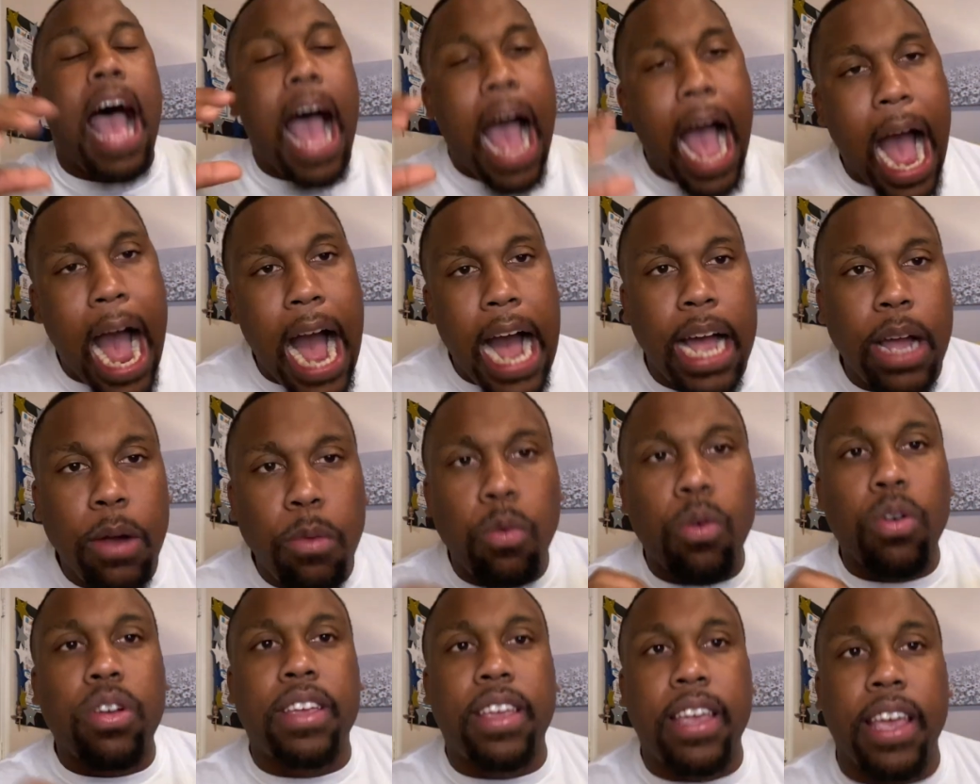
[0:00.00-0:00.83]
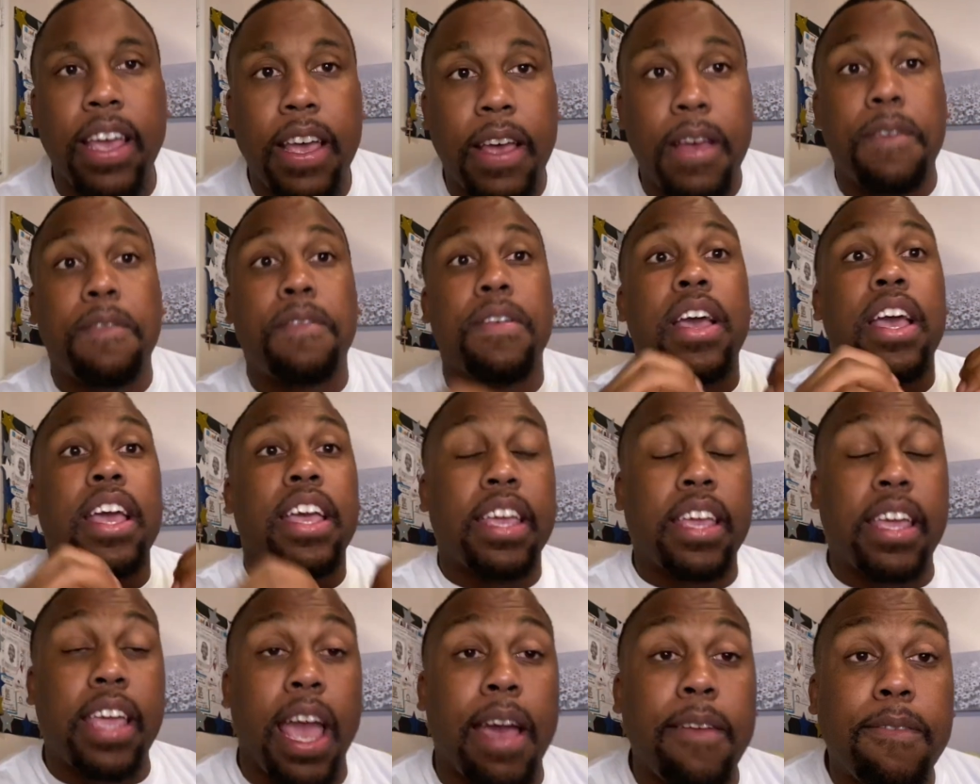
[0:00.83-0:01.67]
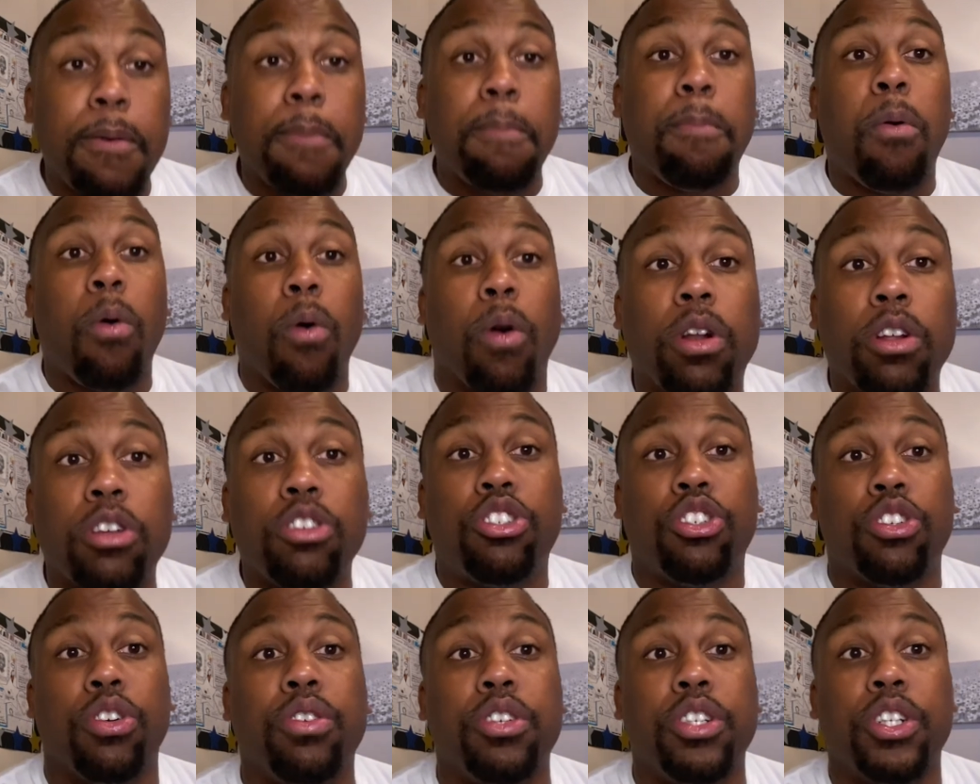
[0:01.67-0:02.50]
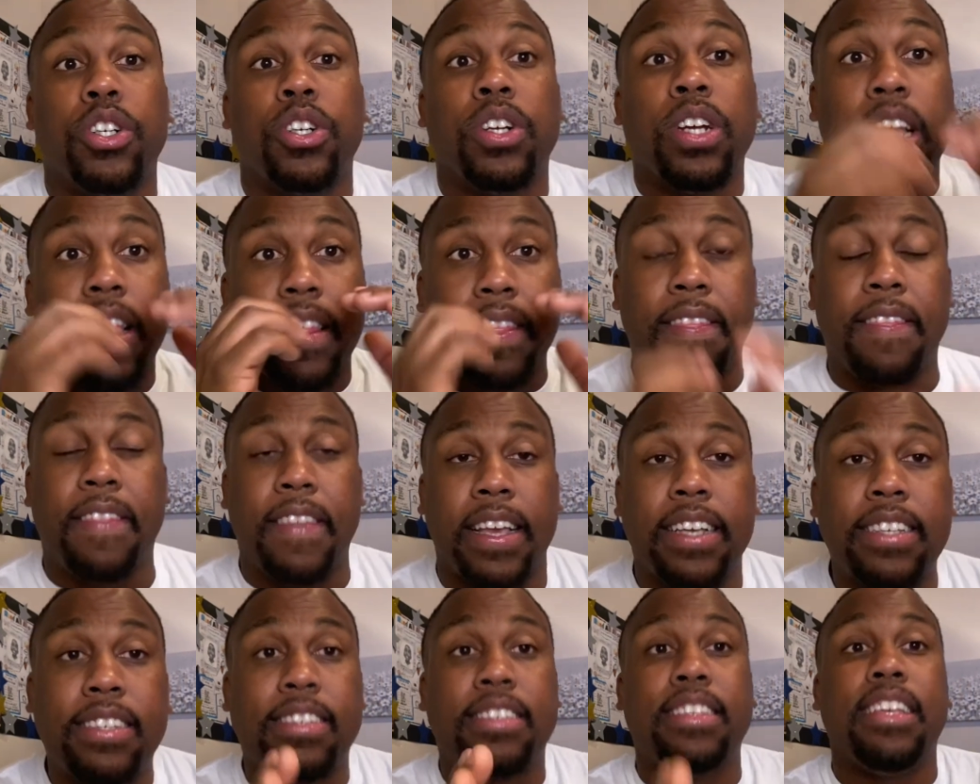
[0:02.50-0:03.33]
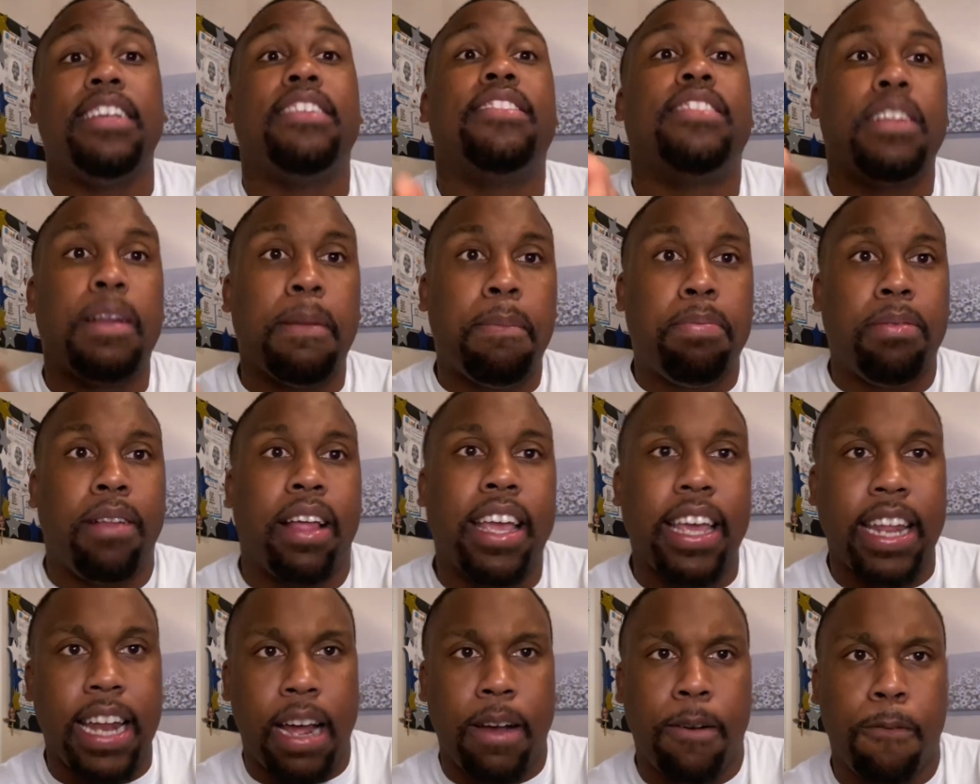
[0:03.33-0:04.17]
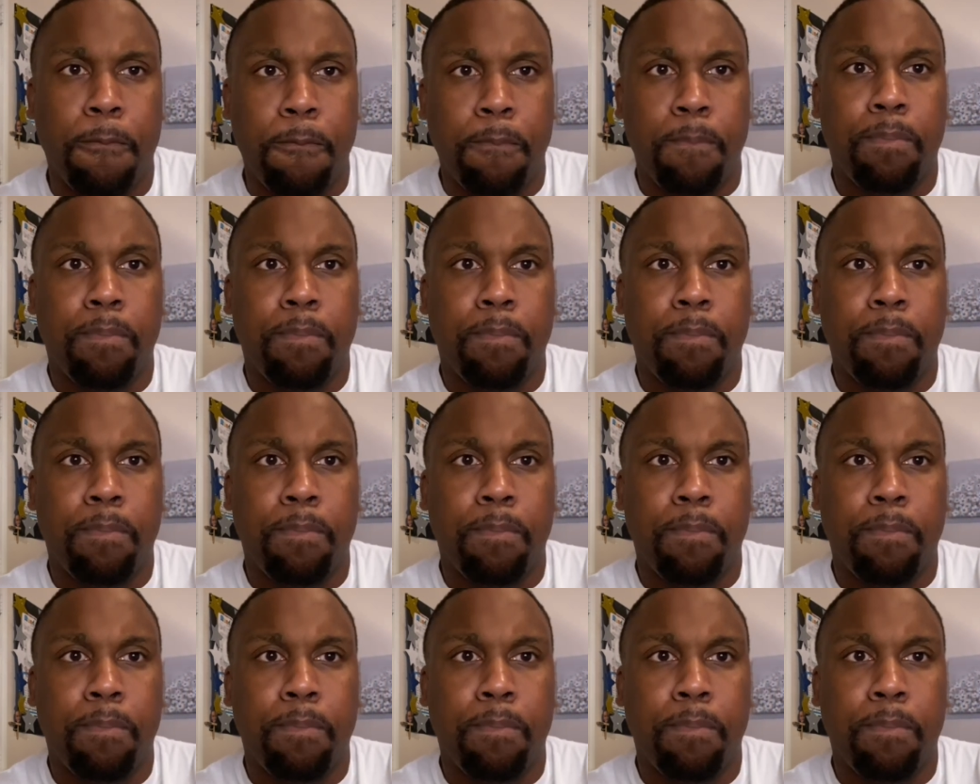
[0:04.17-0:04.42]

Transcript: I will give Kevin Porter Jr. this season to play it out.